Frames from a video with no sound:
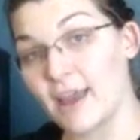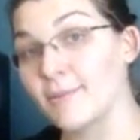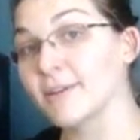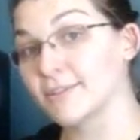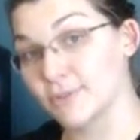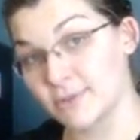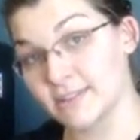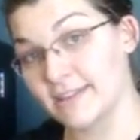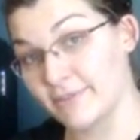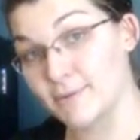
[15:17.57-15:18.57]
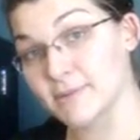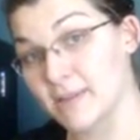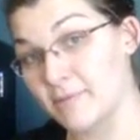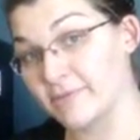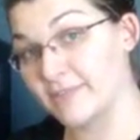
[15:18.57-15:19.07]
I'm not sure it's everyone's
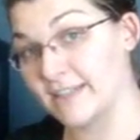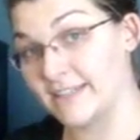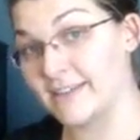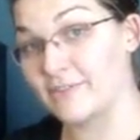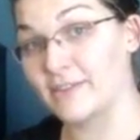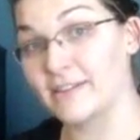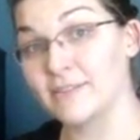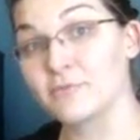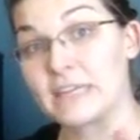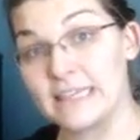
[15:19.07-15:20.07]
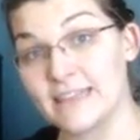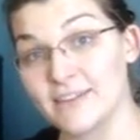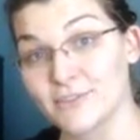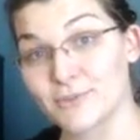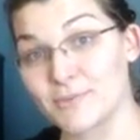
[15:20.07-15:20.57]
cup of tea, definitely. Read the
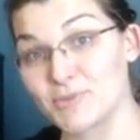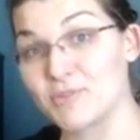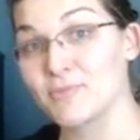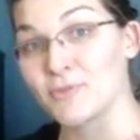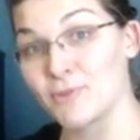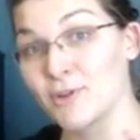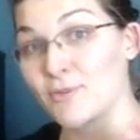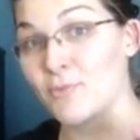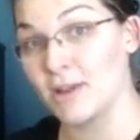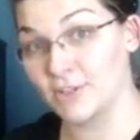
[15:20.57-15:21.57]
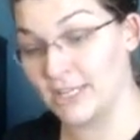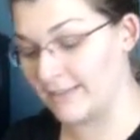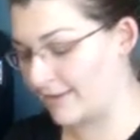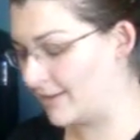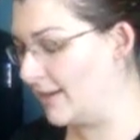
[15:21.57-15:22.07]
description before you watch
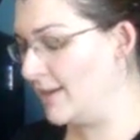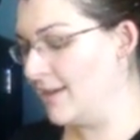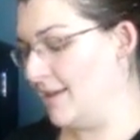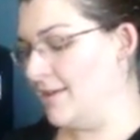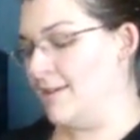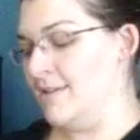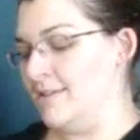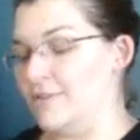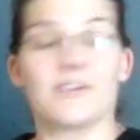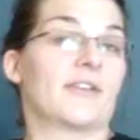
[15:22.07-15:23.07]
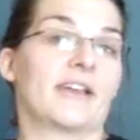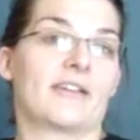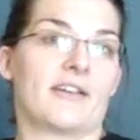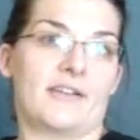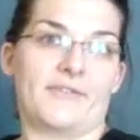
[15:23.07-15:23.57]
it, so you don't get
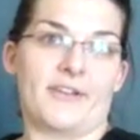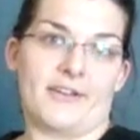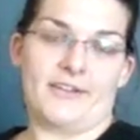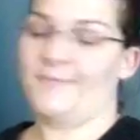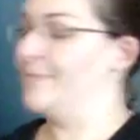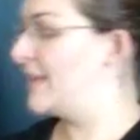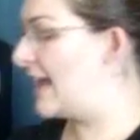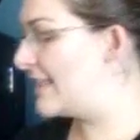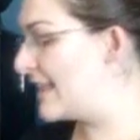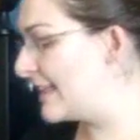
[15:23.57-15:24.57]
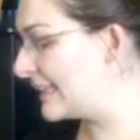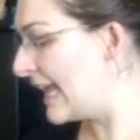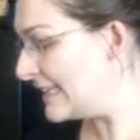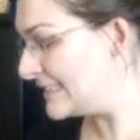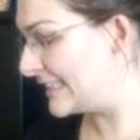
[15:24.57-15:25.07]
caught off guard. And then
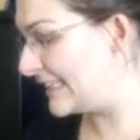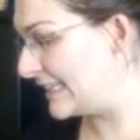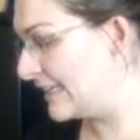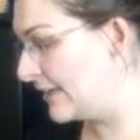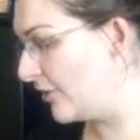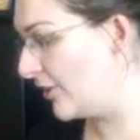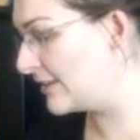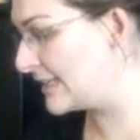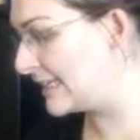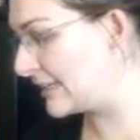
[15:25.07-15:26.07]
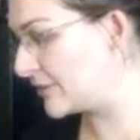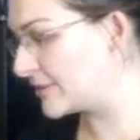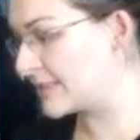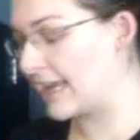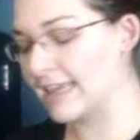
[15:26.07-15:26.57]
lastly, on the
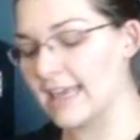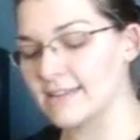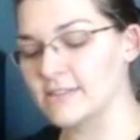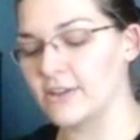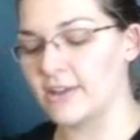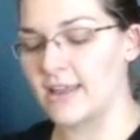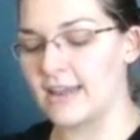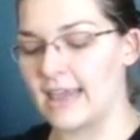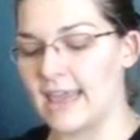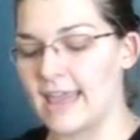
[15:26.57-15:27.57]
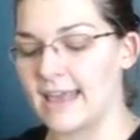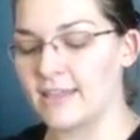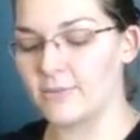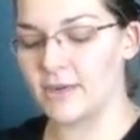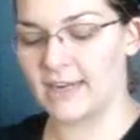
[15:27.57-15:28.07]
needles, I cast on a
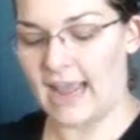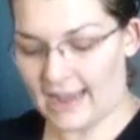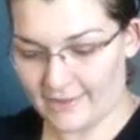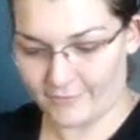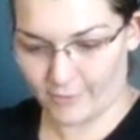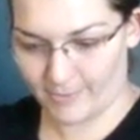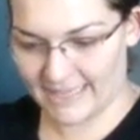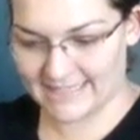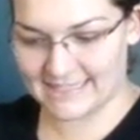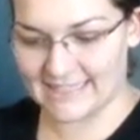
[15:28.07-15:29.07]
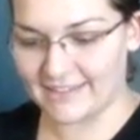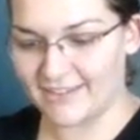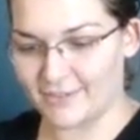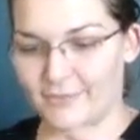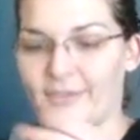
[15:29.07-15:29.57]
colorwork hat for
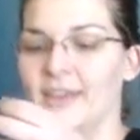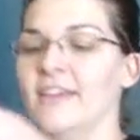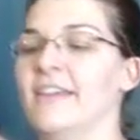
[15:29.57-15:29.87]
myself.